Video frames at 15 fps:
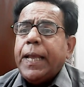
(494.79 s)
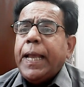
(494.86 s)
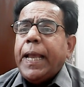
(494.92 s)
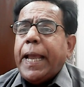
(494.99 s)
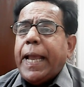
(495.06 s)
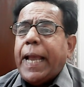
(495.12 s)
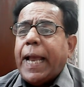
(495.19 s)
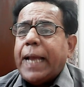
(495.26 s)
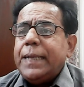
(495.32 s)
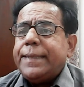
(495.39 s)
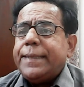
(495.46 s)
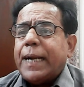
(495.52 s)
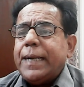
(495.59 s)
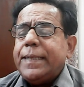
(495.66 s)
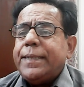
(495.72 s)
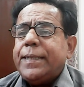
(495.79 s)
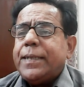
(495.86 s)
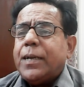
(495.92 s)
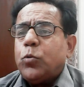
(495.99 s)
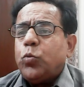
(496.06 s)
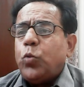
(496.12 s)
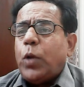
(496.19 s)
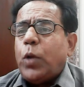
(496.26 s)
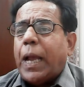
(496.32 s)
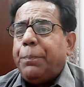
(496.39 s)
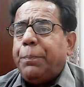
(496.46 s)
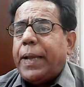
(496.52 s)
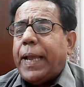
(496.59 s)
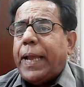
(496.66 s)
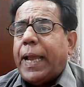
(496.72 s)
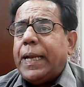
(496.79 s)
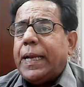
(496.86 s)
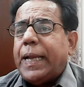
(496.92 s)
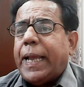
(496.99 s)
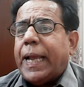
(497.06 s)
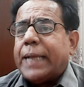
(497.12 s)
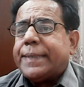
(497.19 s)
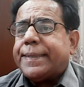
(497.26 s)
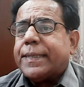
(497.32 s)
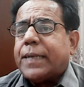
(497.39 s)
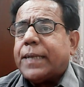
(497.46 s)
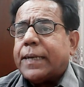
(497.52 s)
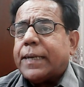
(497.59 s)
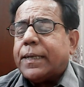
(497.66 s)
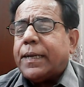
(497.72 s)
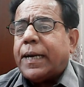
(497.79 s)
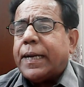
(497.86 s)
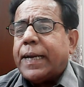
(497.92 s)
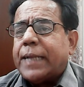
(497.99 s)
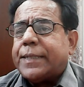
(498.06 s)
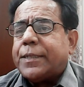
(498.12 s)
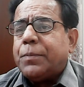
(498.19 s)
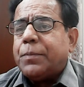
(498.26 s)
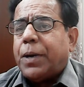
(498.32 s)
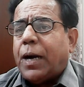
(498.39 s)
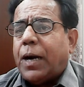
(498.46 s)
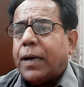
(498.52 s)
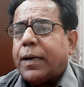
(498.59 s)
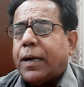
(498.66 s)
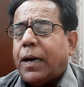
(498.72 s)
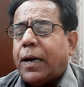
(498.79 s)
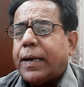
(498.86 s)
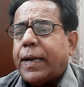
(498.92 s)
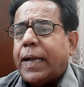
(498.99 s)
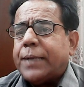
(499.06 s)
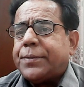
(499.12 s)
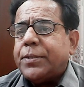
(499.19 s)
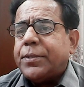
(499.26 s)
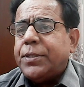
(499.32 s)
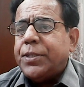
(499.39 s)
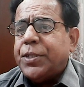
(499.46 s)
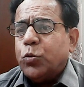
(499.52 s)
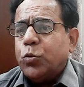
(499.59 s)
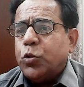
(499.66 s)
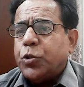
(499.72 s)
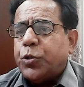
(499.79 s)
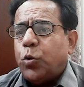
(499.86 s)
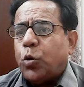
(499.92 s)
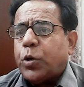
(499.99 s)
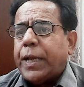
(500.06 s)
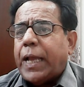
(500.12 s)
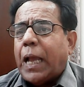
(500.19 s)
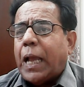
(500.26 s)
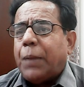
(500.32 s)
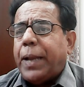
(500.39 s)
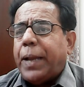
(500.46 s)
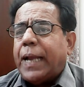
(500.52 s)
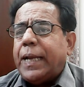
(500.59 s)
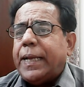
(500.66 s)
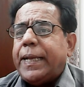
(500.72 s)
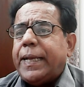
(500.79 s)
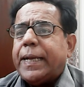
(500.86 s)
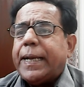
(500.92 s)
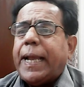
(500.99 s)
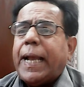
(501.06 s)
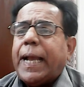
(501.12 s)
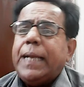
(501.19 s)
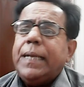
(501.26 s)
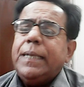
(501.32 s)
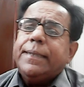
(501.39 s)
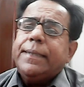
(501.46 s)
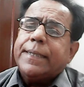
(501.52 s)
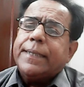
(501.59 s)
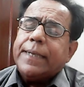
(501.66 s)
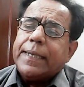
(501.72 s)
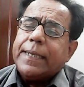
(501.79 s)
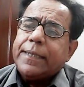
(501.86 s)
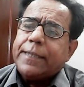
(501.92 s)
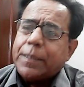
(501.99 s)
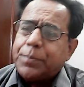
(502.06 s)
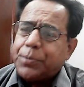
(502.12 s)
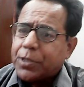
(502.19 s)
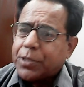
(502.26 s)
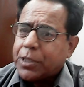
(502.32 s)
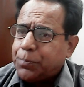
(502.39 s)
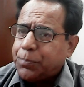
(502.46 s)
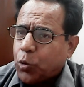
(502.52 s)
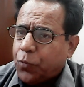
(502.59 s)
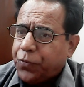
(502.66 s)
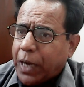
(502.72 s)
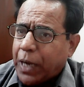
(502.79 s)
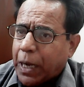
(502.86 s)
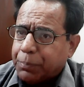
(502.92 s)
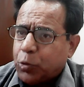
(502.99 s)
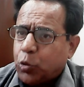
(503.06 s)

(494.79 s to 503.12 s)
Lz is equal to ml h cut or h bar or h reduced. Okay, ml here L is written as a subscript of m.